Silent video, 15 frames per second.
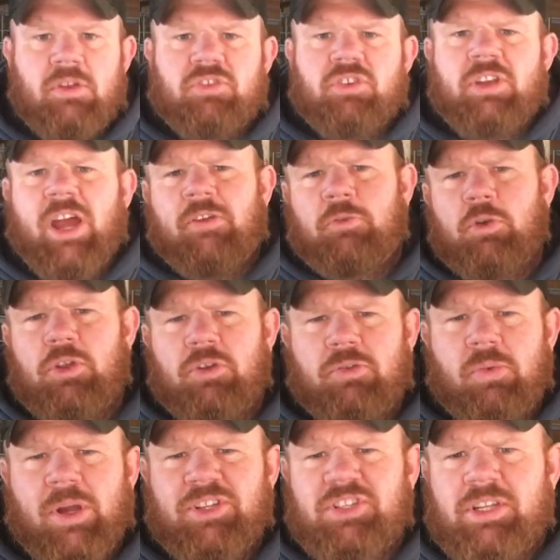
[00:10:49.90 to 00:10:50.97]
So now for the
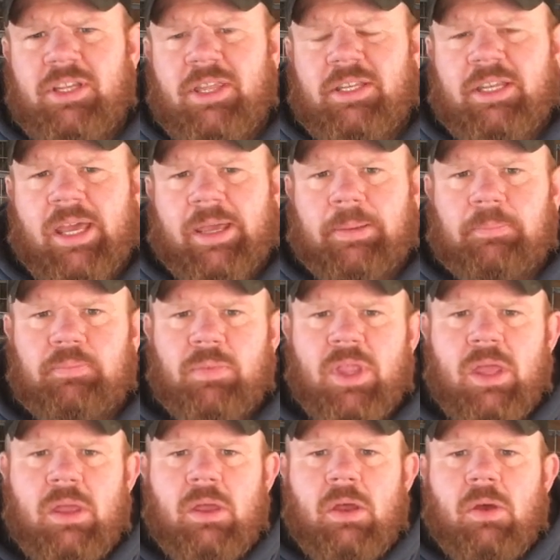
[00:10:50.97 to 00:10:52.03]
question of the day.
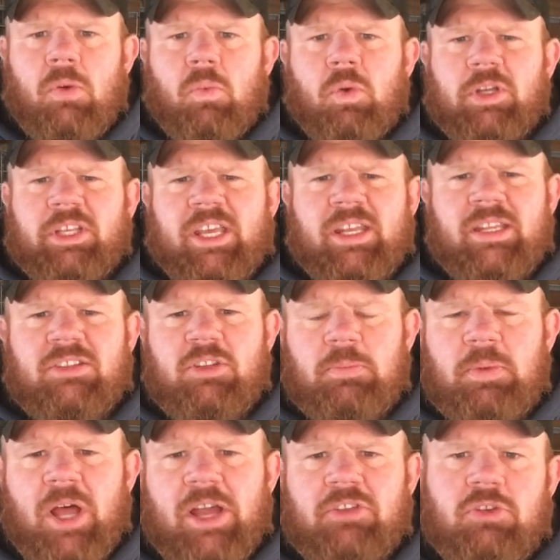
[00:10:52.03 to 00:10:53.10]
What kidding
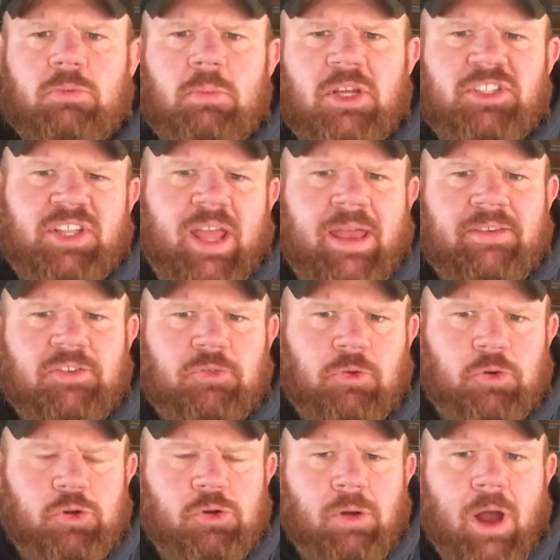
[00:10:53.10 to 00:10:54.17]
supplies are must-haves
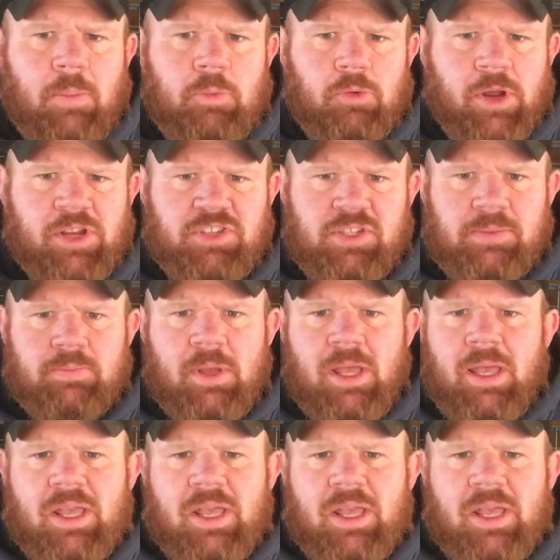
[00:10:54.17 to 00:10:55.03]
for your operation?